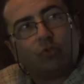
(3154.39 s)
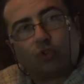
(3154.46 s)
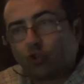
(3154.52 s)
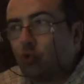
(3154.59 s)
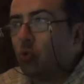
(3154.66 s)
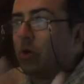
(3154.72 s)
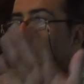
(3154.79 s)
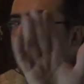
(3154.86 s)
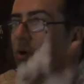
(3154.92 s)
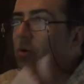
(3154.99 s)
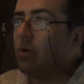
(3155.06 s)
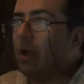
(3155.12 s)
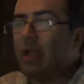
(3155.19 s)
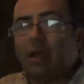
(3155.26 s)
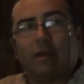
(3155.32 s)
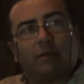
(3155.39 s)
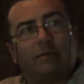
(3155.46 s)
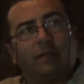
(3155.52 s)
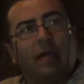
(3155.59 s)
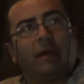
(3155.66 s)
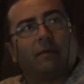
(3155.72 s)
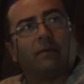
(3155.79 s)
Sure. Just oh, yeah, not
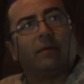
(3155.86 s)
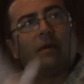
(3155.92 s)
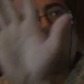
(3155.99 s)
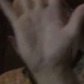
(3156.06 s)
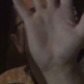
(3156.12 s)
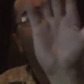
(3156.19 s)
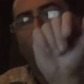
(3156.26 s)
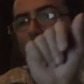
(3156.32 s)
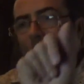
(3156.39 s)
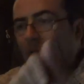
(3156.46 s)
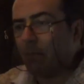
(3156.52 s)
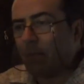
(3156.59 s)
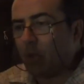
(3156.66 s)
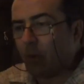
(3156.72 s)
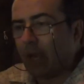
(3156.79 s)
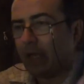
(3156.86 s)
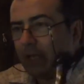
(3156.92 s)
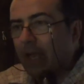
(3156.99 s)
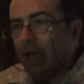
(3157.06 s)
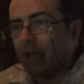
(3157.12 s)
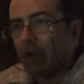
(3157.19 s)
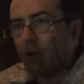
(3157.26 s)
talk about all the oh, other oh, other. Great.
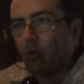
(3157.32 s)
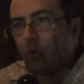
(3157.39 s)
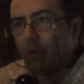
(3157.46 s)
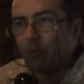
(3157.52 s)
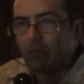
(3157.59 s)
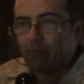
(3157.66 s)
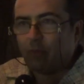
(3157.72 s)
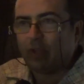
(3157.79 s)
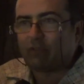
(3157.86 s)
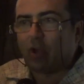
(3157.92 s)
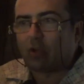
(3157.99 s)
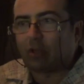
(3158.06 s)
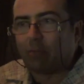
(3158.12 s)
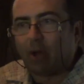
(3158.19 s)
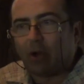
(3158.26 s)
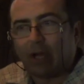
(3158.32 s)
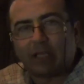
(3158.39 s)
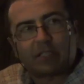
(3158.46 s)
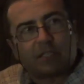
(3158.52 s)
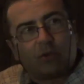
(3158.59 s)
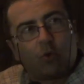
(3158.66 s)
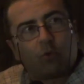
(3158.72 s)
Yeah, oh, we, we, we, talked about
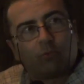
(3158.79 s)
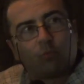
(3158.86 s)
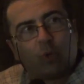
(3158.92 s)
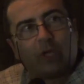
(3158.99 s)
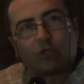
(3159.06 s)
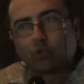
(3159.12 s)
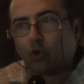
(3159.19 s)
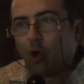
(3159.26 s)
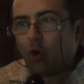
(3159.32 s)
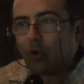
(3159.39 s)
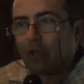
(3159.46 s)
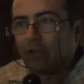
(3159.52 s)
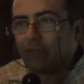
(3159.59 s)
us, you know, way too long.